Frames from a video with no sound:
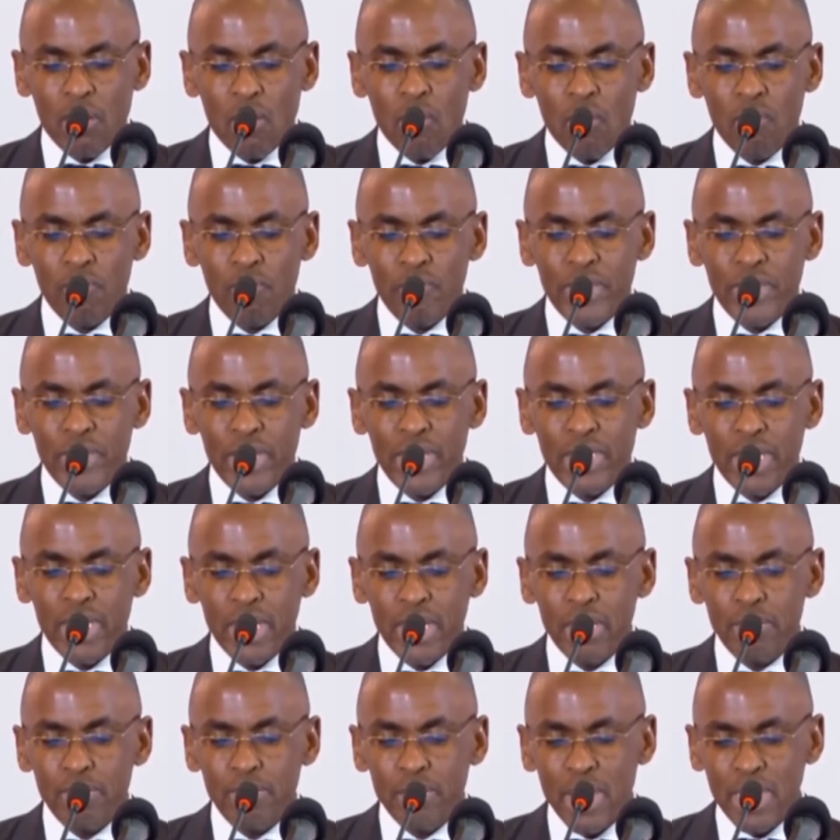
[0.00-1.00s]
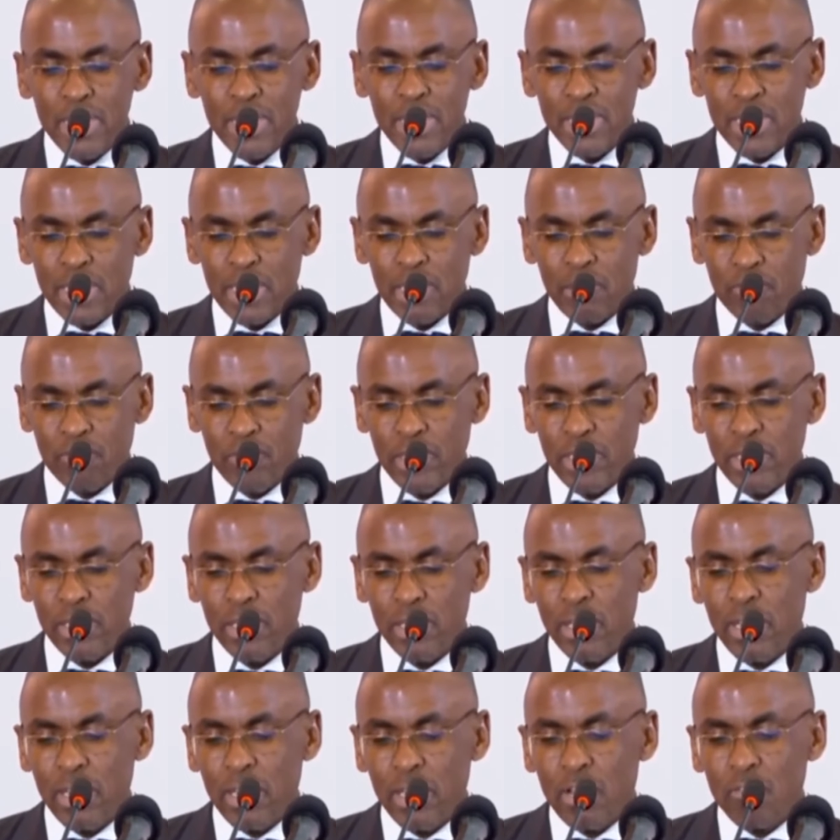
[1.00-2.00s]
of the daily maintenance
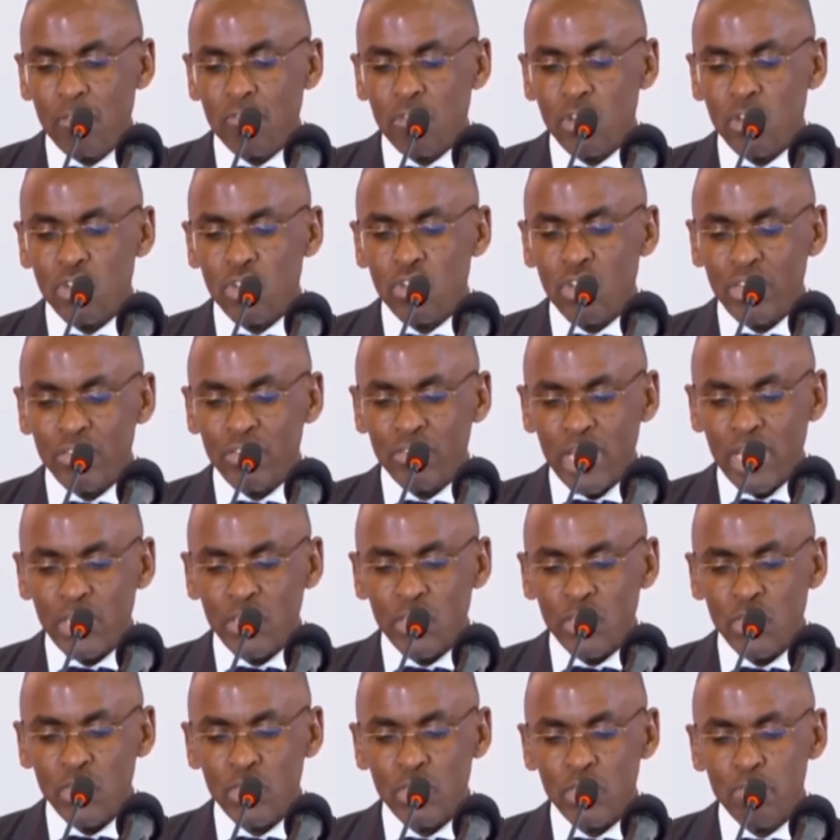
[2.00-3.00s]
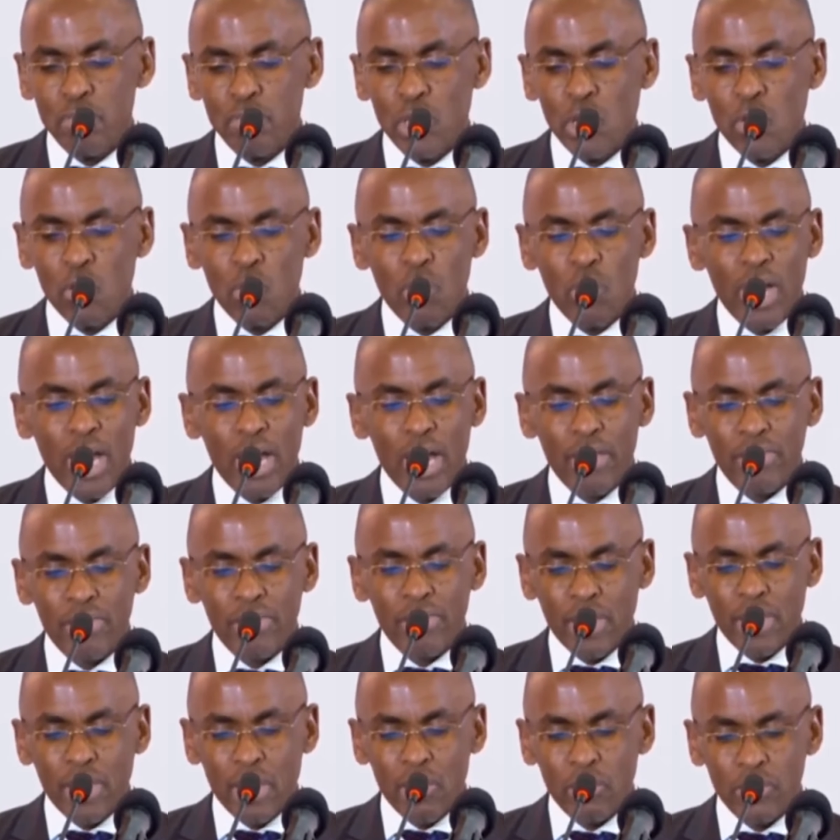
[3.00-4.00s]
fee for transactions below
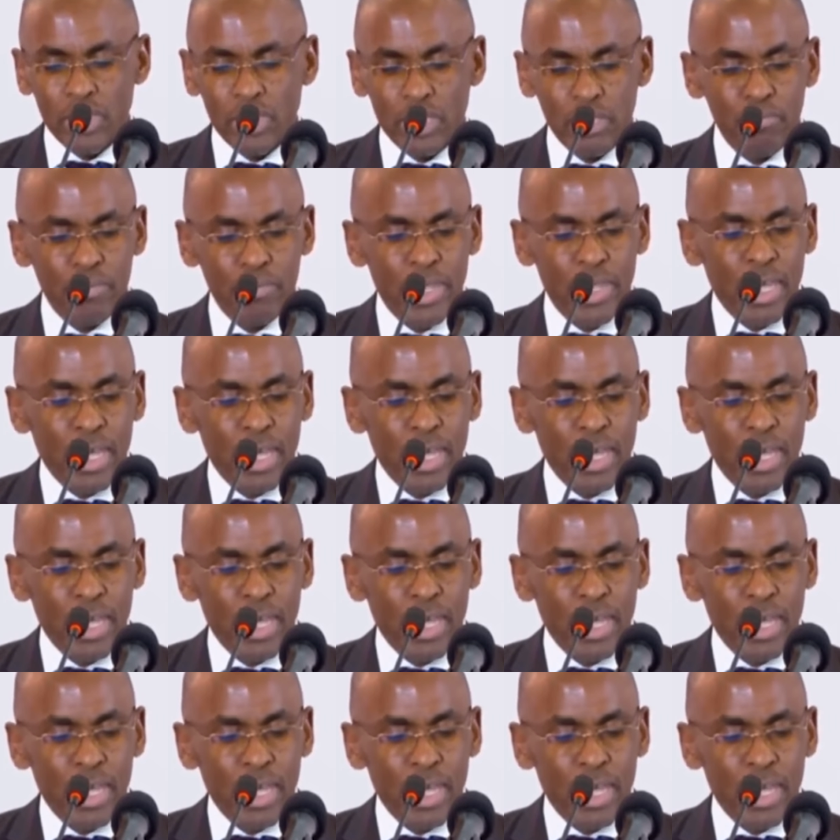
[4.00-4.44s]
1,000